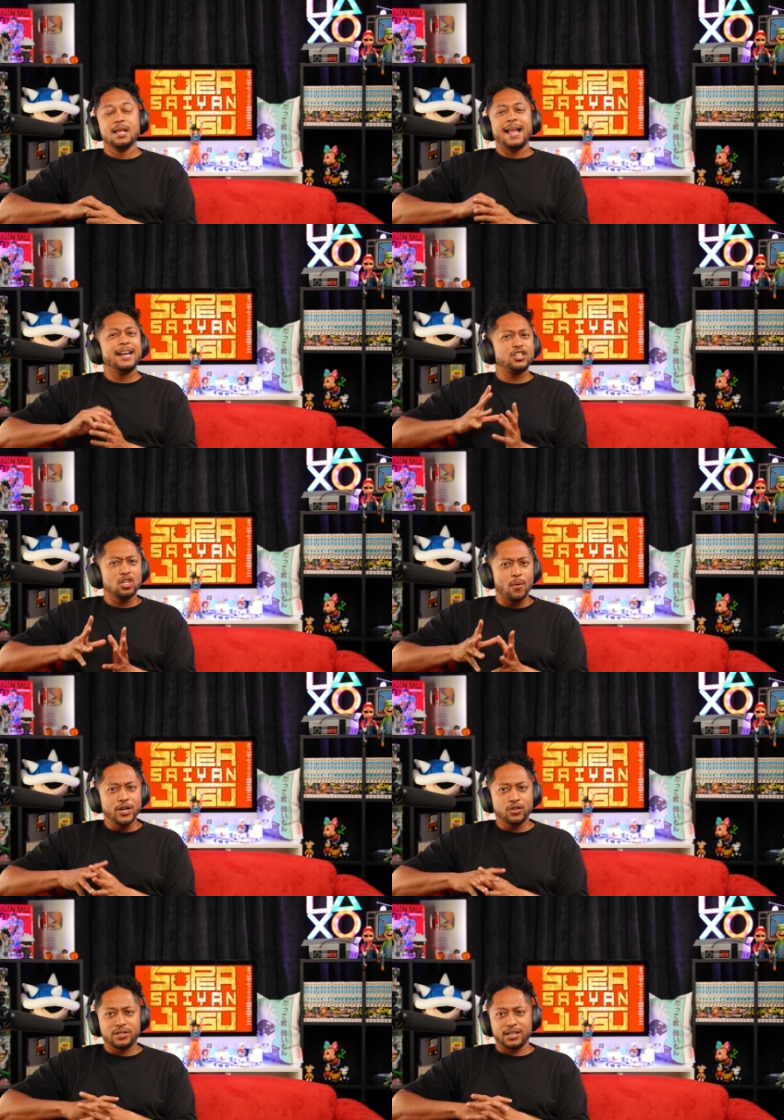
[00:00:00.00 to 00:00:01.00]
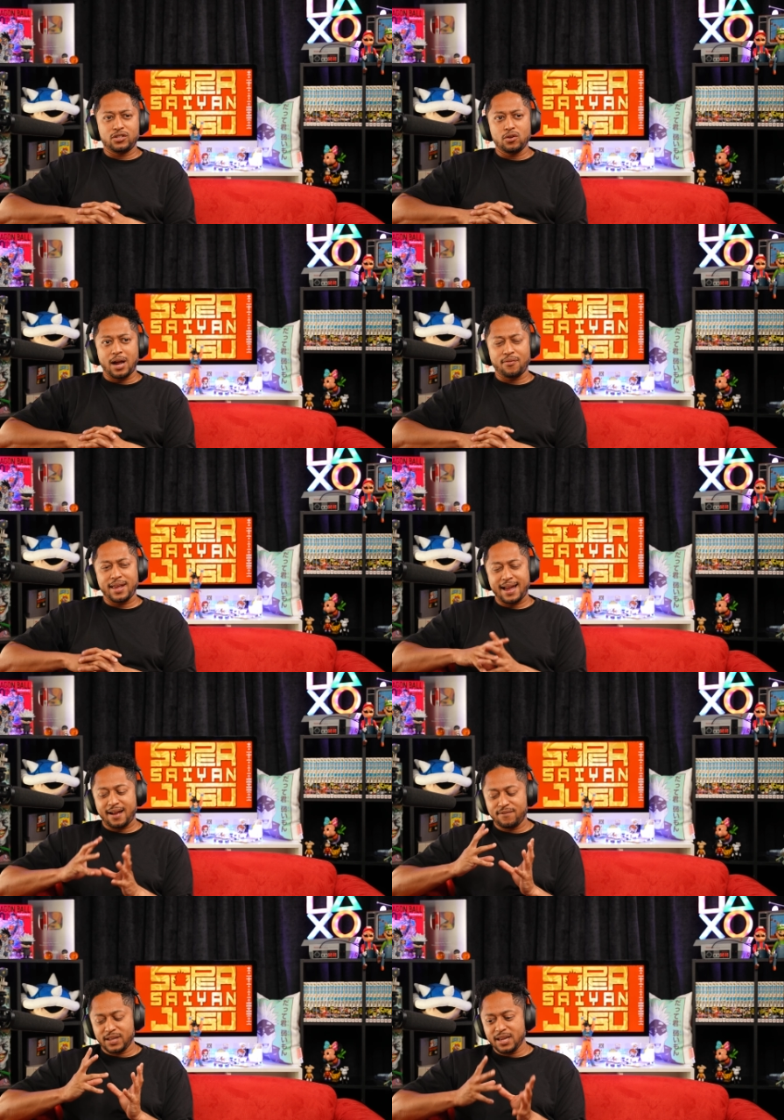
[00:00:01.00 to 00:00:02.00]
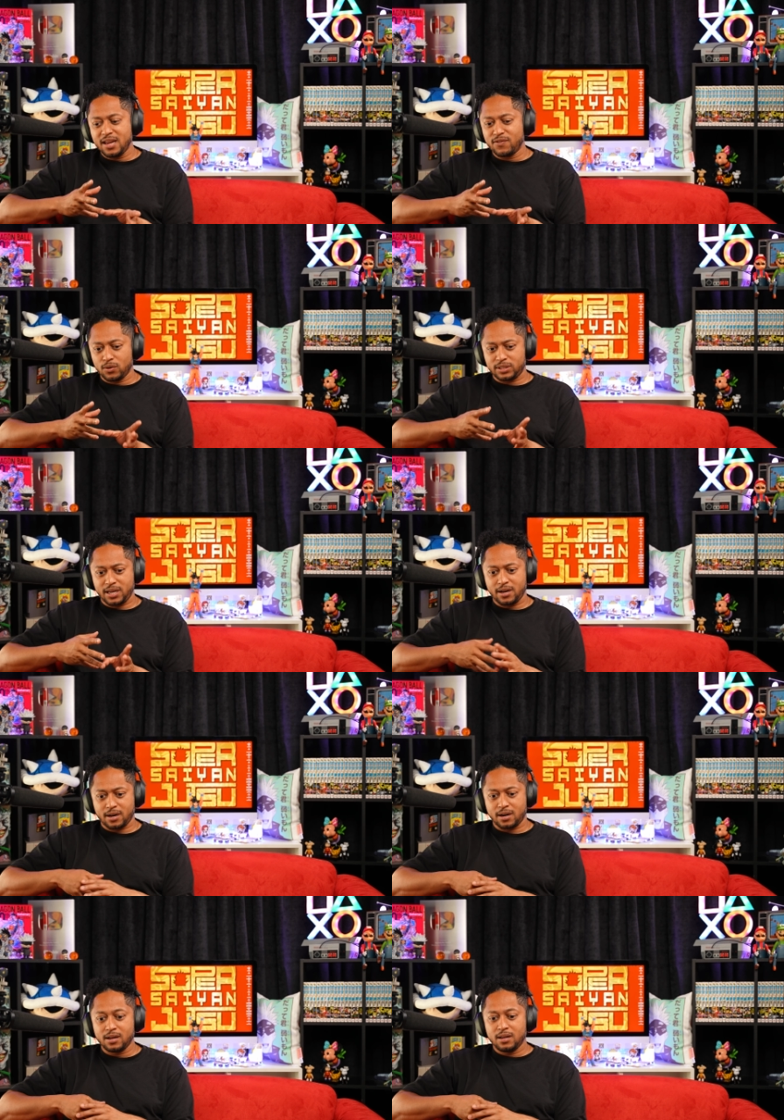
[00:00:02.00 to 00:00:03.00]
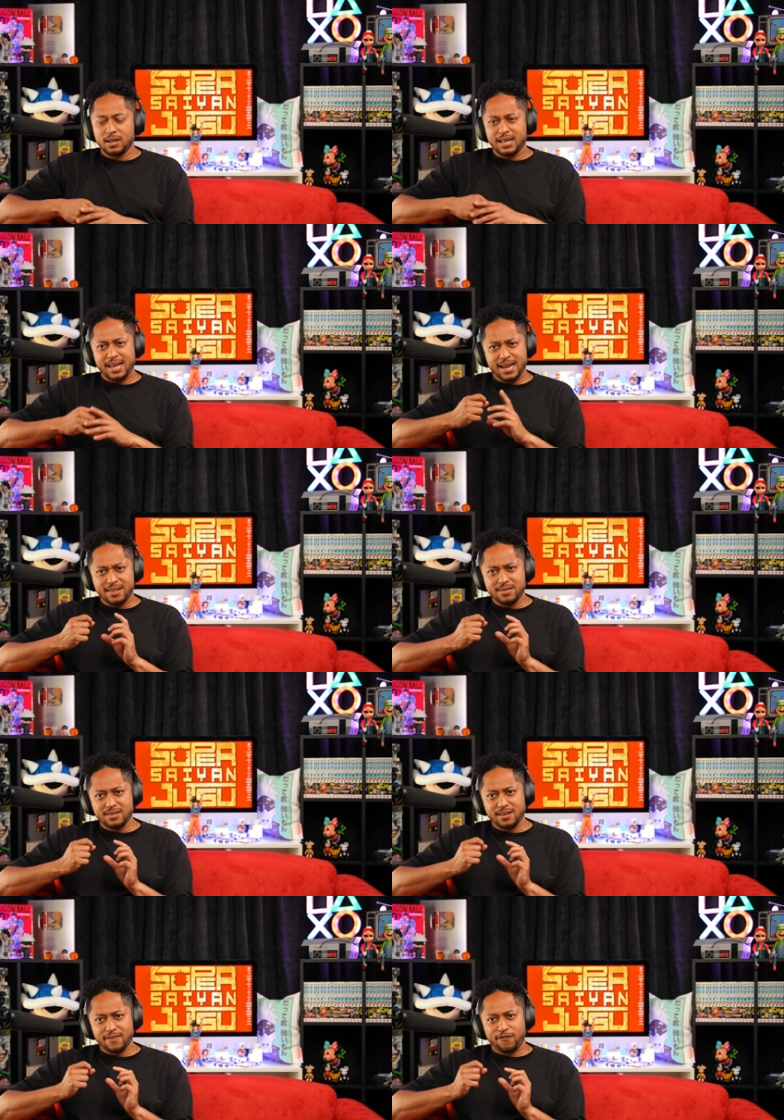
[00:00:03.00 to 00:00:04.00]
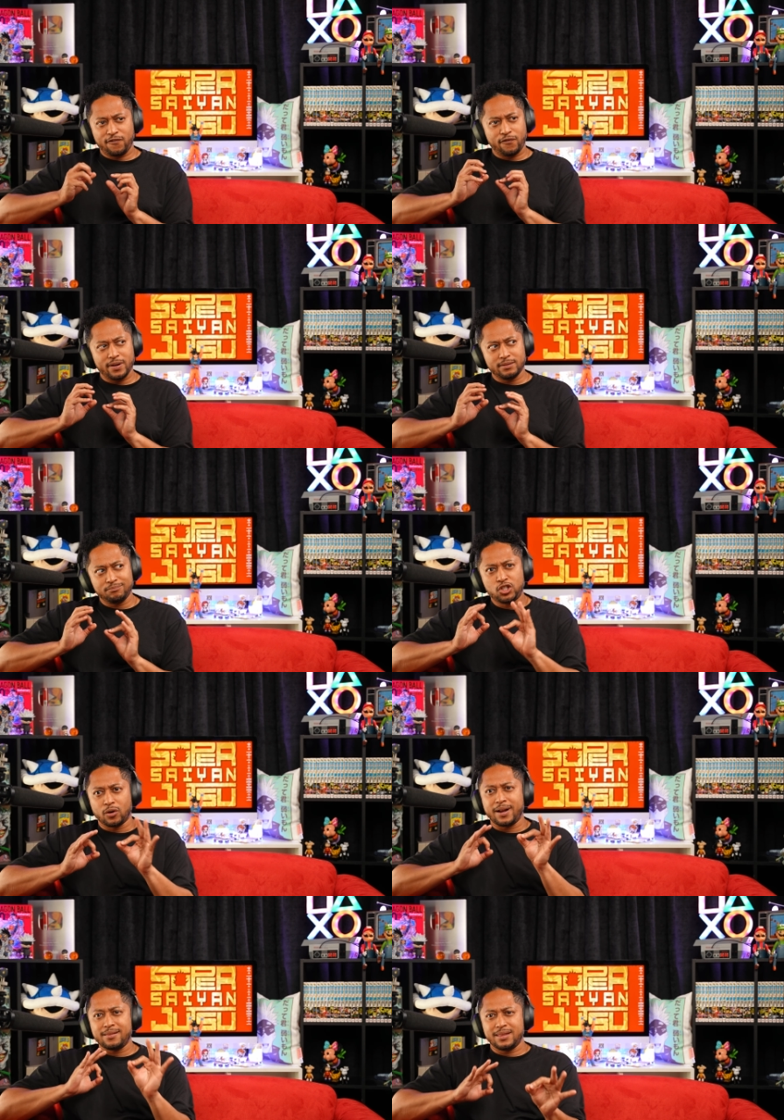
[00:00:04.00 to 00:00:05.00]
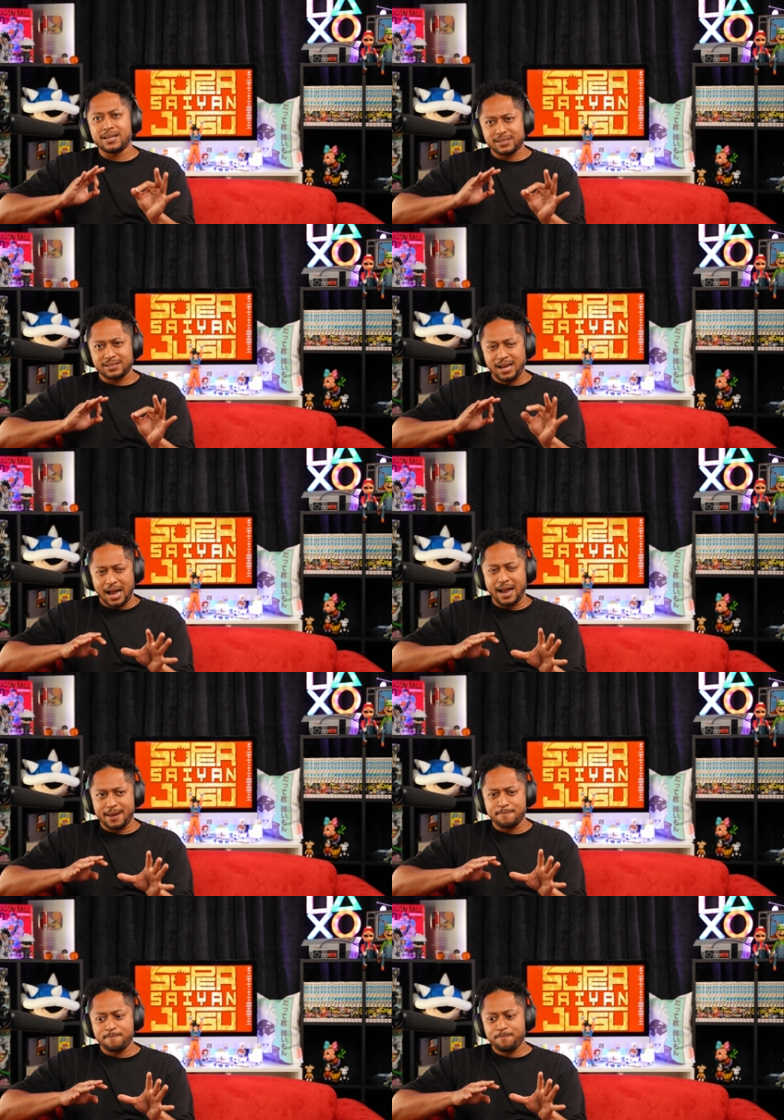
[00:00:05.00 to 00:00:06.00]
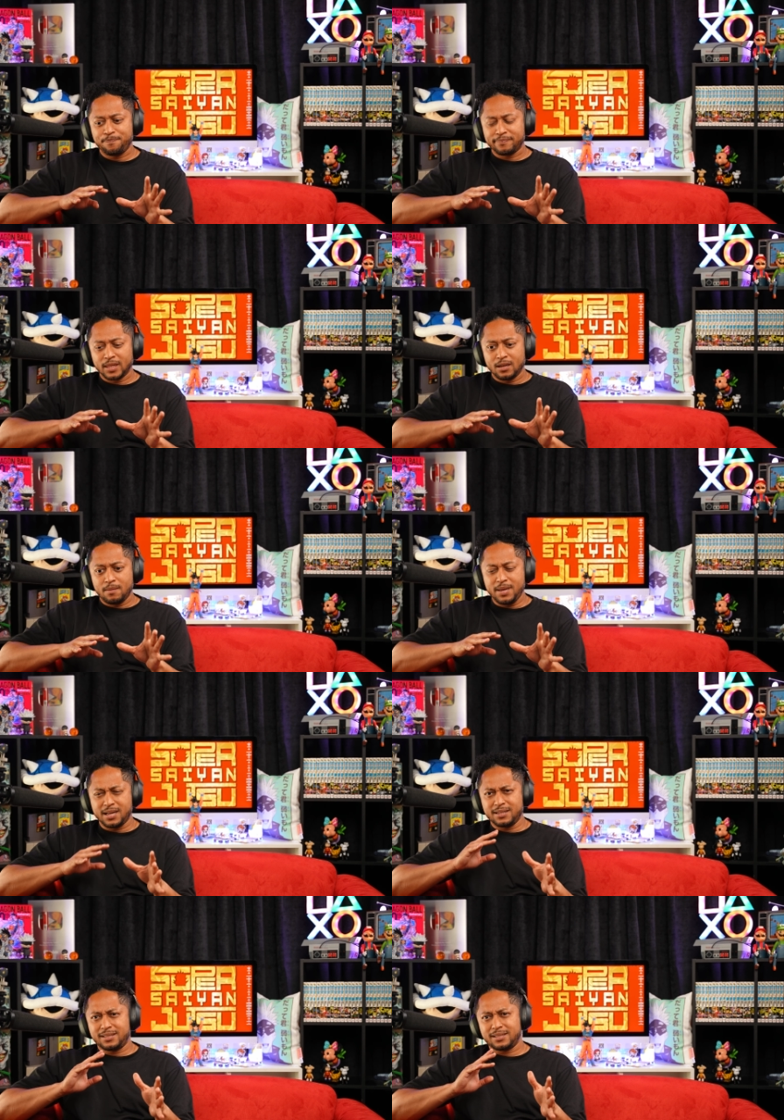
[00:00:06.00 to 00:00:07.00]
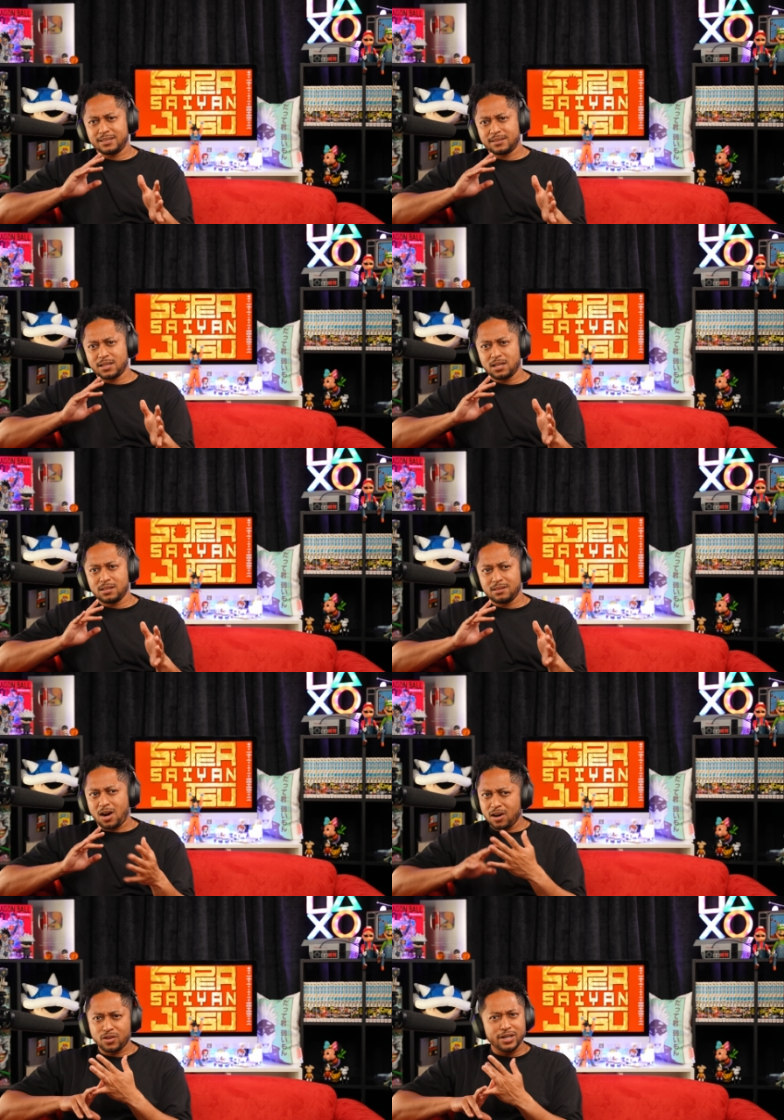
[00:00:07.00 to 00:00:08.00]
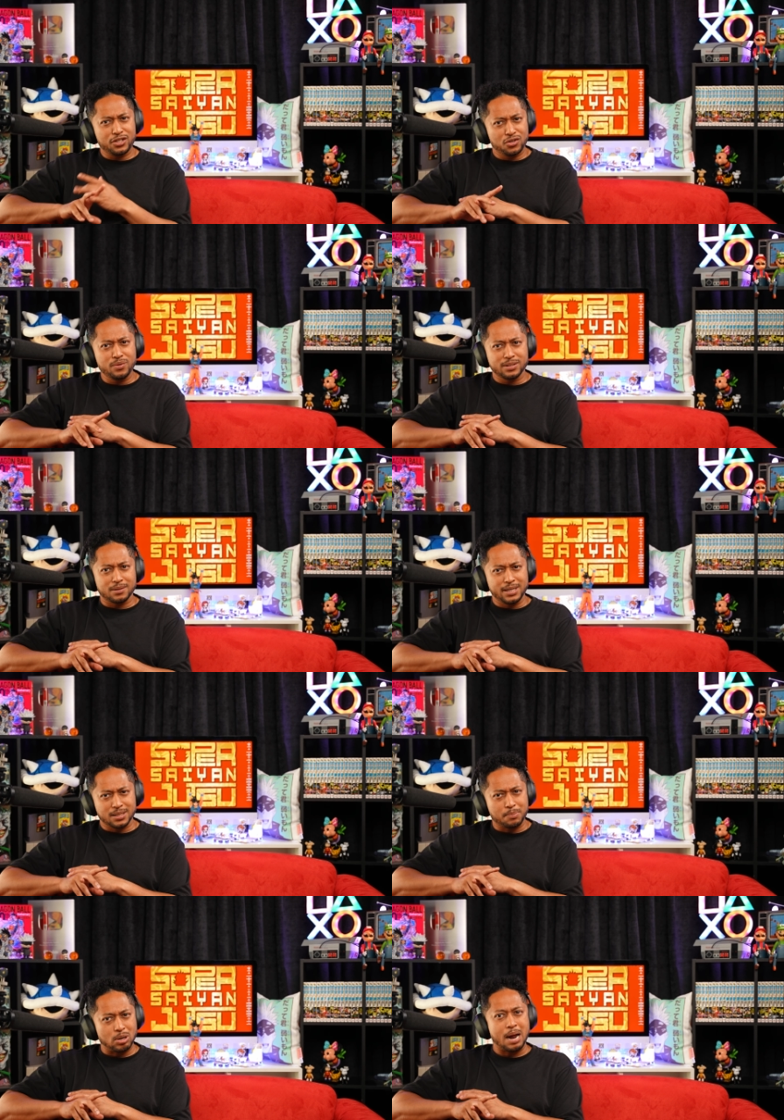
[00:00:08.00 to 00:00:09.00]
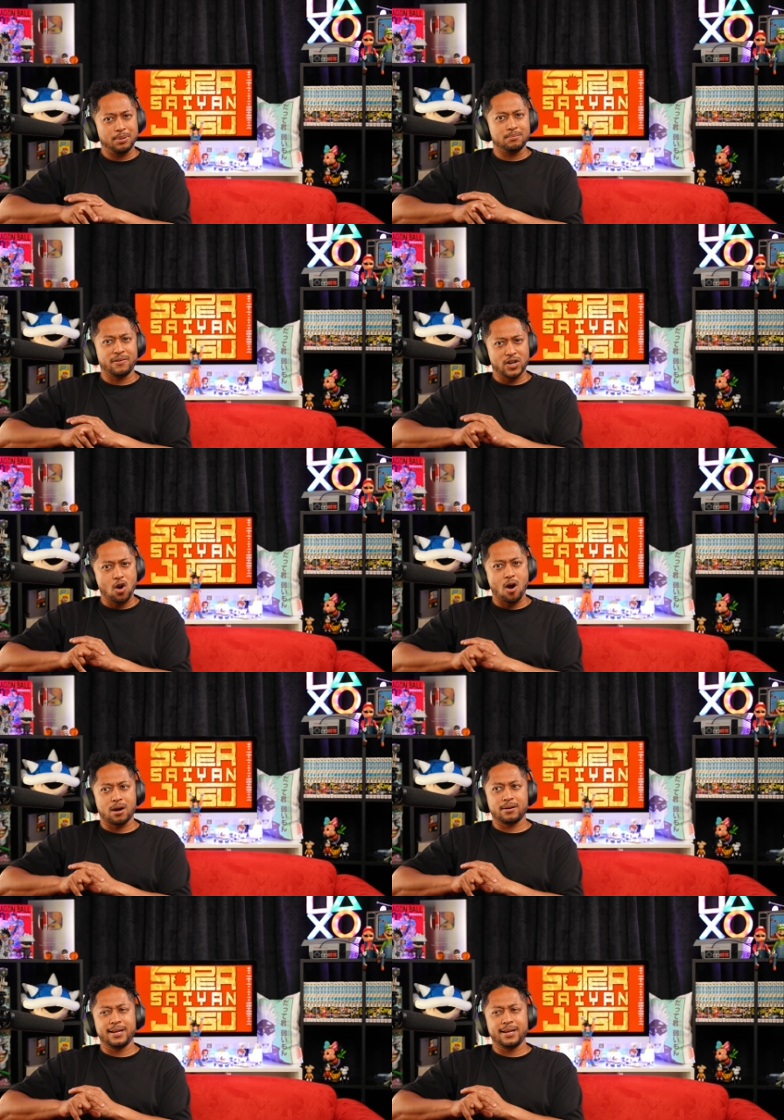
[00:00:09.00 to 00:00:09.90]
And it's so interesting too how they have the Evos here in f during this time, because the R thirty-two is a, is a problem of a car.